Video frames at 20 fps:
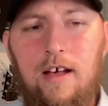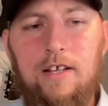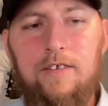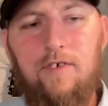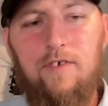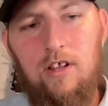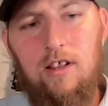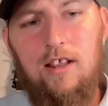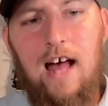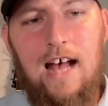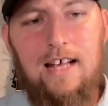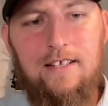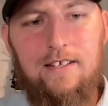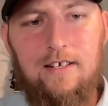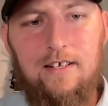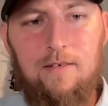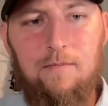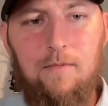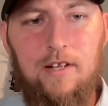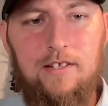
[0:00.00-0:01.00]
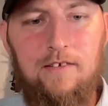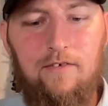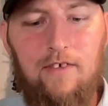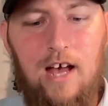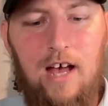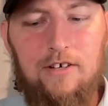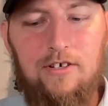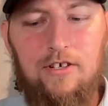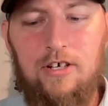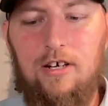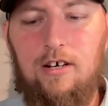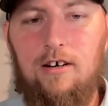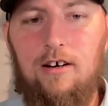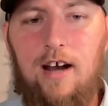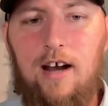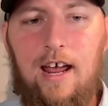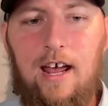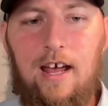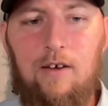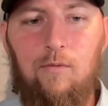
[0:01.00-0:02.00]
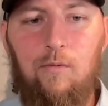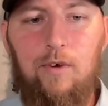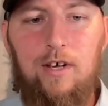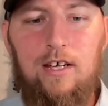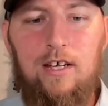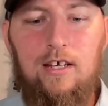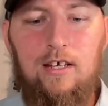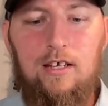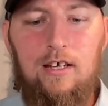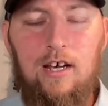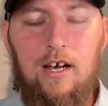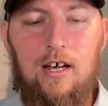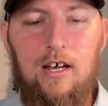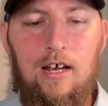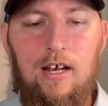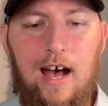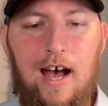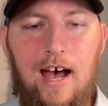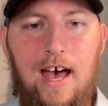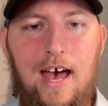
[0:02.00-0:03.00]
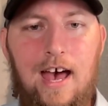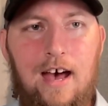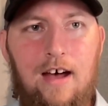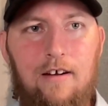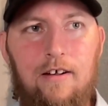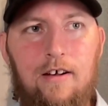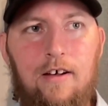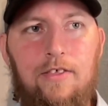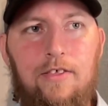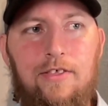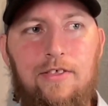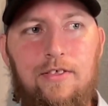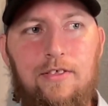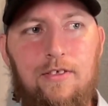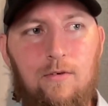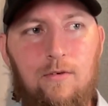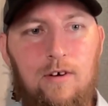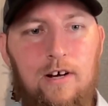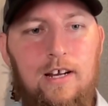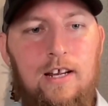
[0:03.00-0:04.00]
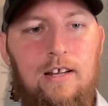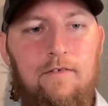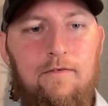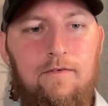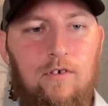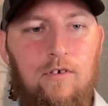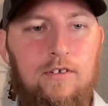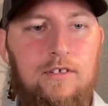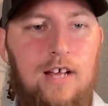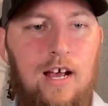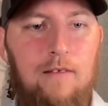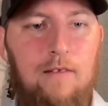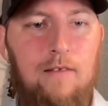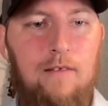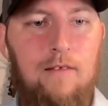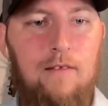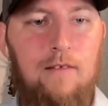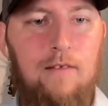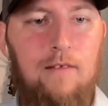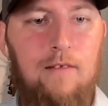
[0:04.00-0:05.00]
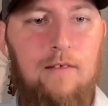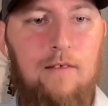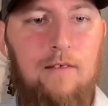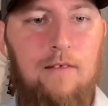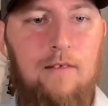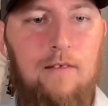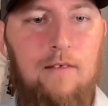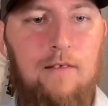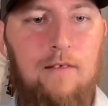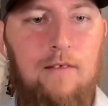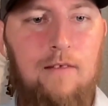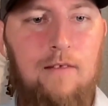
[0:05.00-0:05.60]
that was for the last 6 months of last year, and I had 3 full time guys. I ended up